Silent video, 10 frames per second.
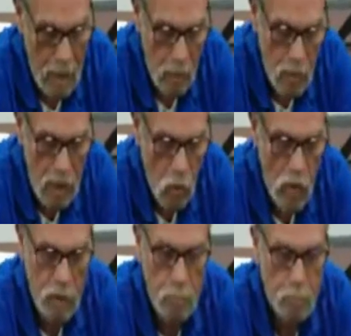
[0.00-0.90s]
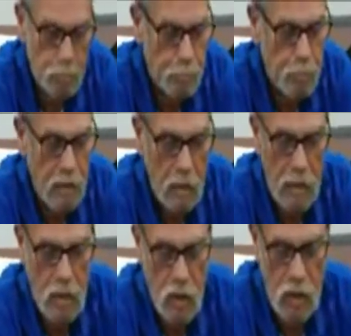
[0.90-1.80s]
And by the way,
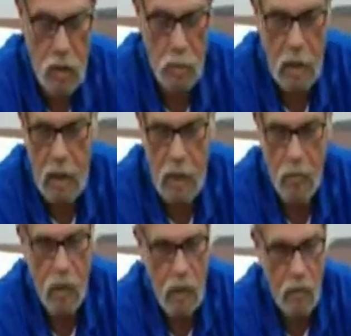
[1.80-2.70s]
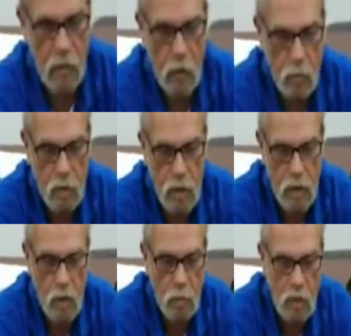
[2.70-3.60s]
ladies and gentlemen, if any of your
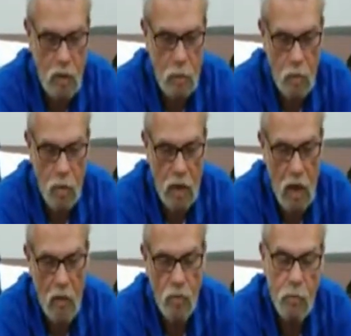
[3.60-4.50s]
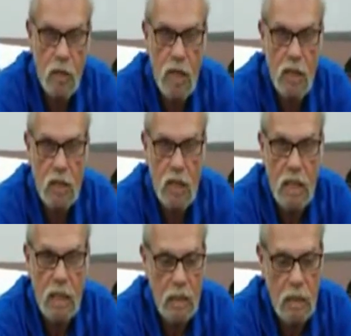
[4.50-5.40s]
instrument tips break off from
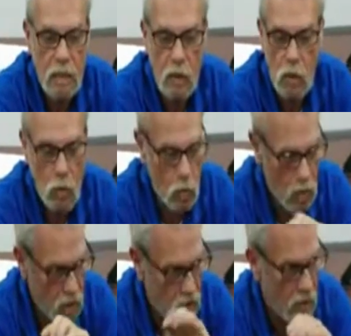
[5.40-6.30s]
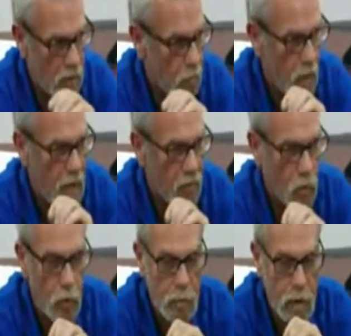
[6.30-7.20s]
J&J, you can send them back
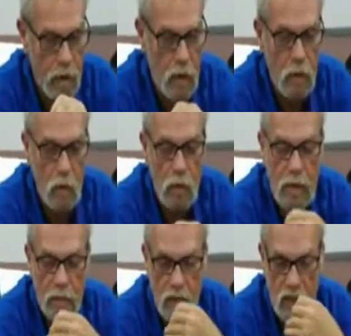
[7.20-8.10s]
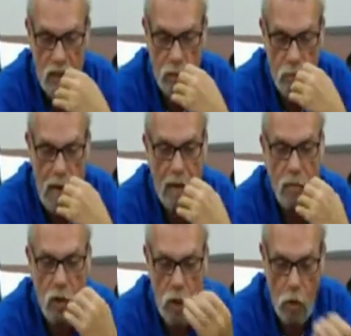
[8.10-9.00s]
for repair. You can even send them back
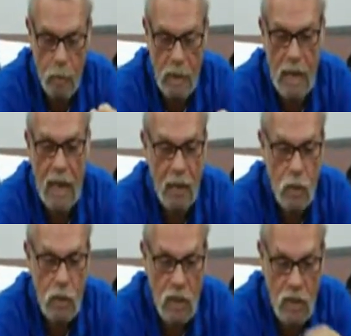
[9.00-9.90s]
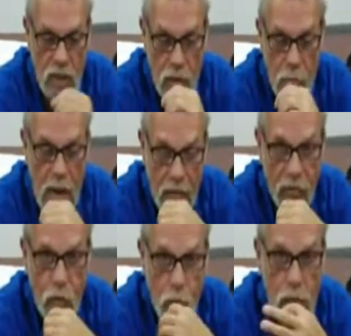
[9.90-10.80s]
for sharpening, and you can send them back for